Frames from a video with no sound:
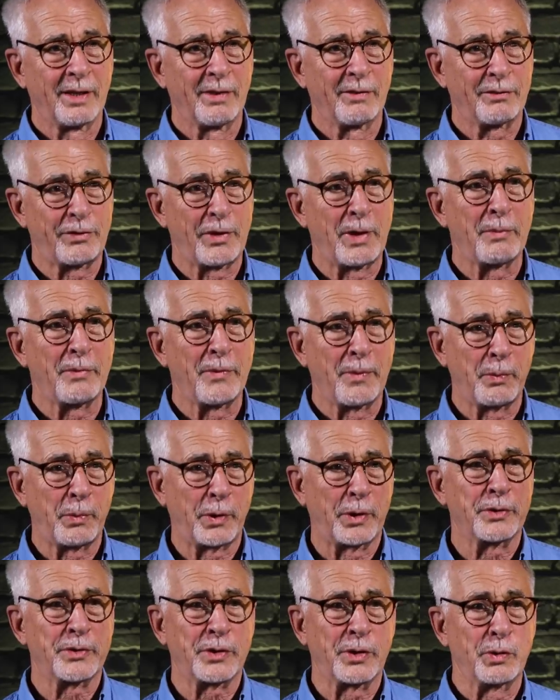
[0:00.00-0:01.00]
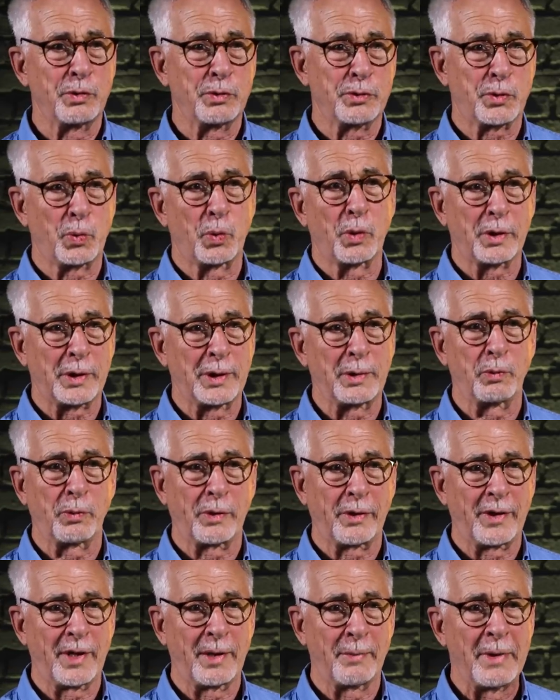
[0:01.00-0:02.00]
from the person who's working
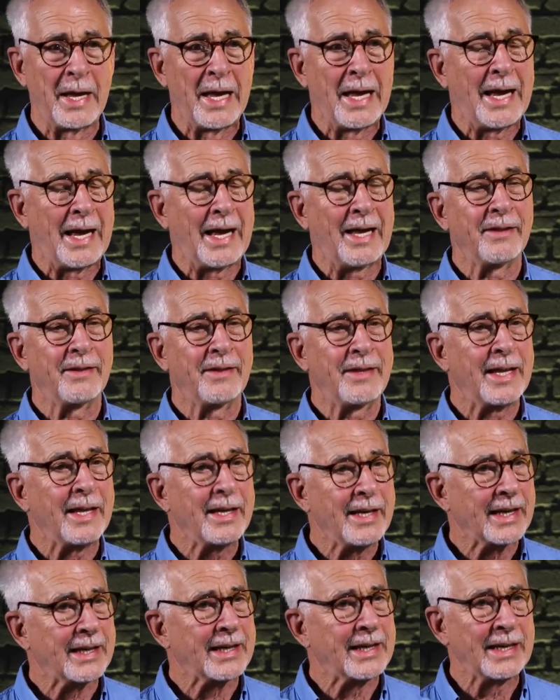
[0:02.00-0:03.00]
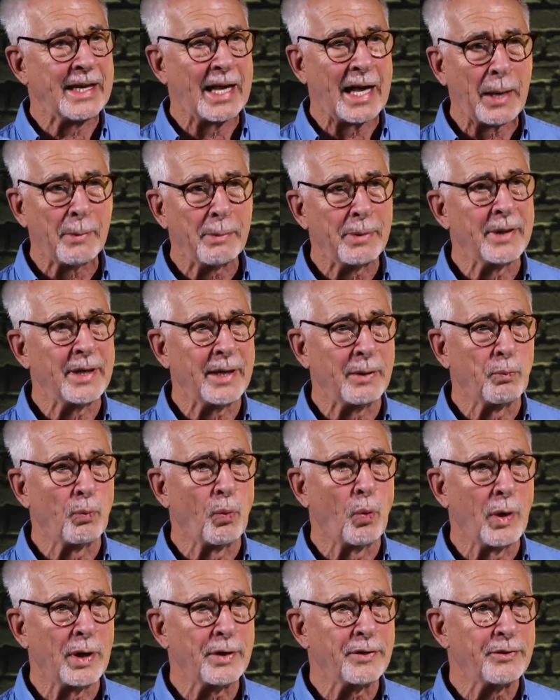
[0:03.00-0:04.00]
with them. And then it can happen. And
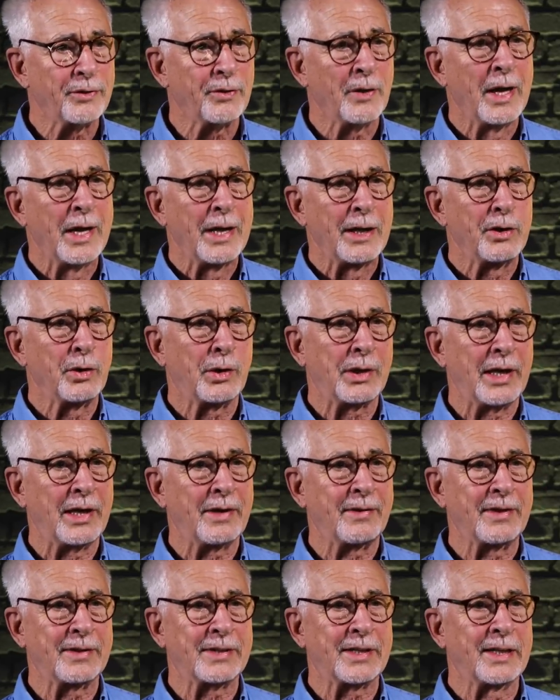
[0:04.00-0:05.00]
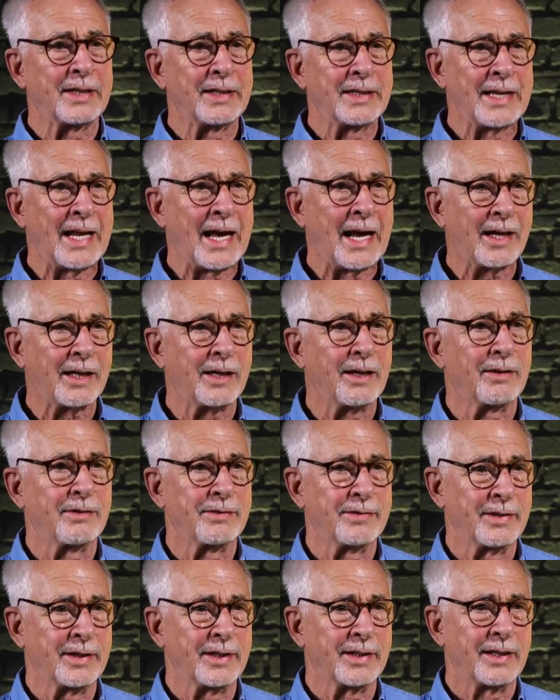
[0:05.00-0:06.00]
once you kind of get the knack
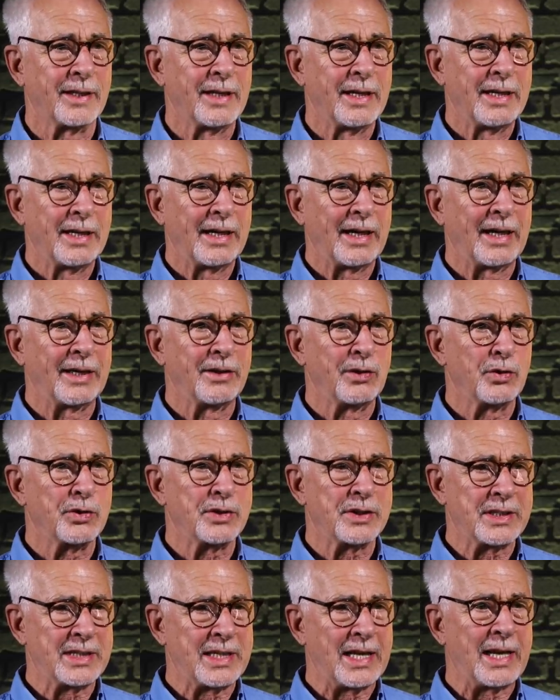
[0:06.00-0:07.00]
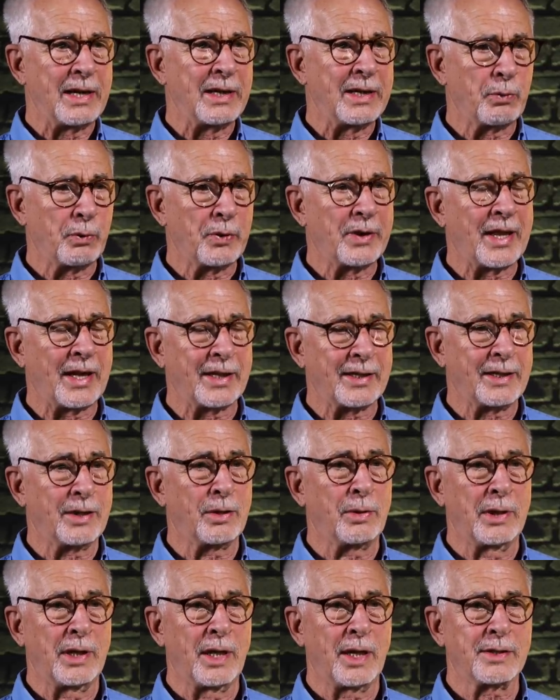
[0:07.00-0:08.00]
of it and you stay with that
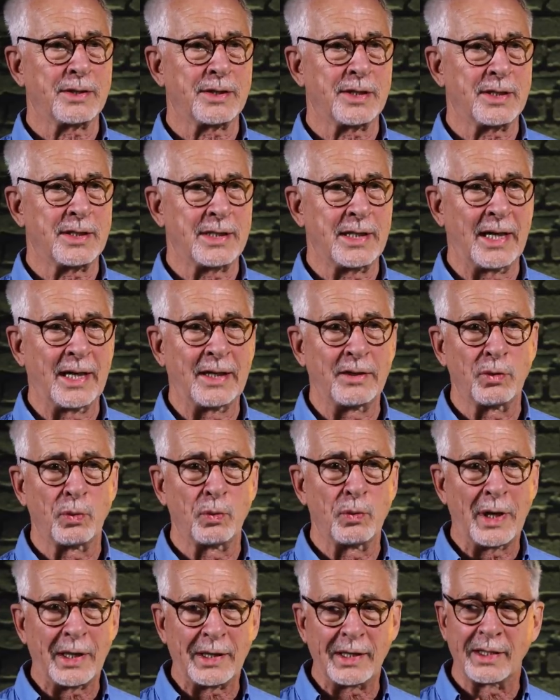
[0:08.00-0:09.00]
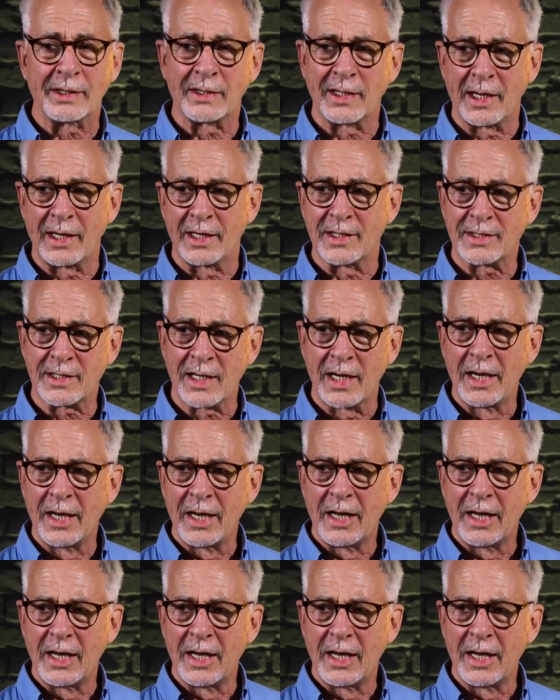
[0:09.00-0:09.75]
curiosity and you recognize